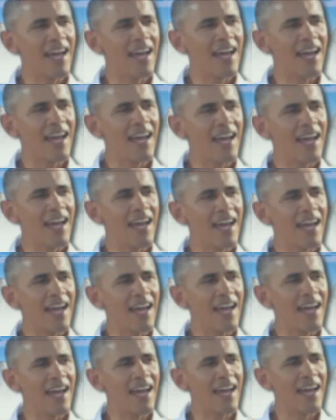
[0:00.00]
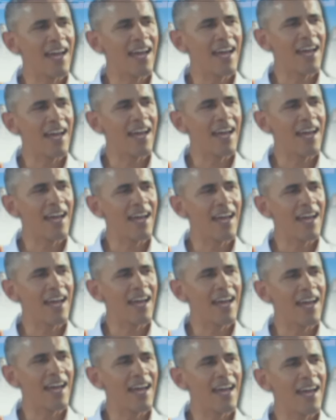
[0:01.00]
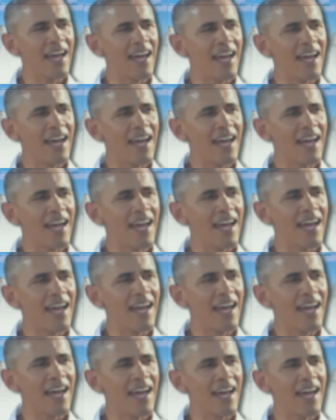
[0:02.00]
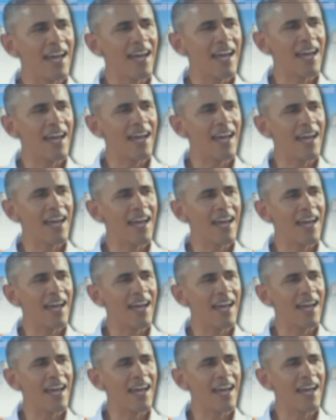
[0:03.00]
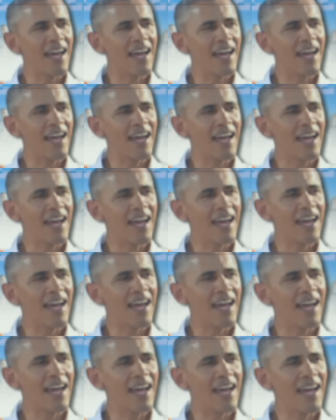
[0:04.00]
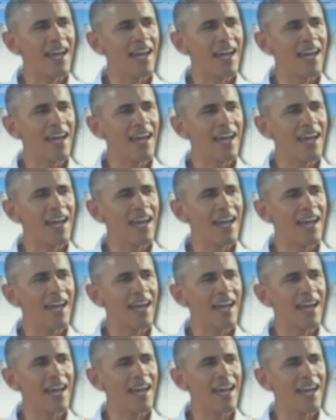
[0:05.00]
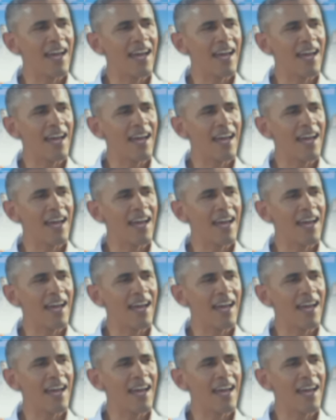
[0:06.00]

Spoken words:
The person shown says nothing.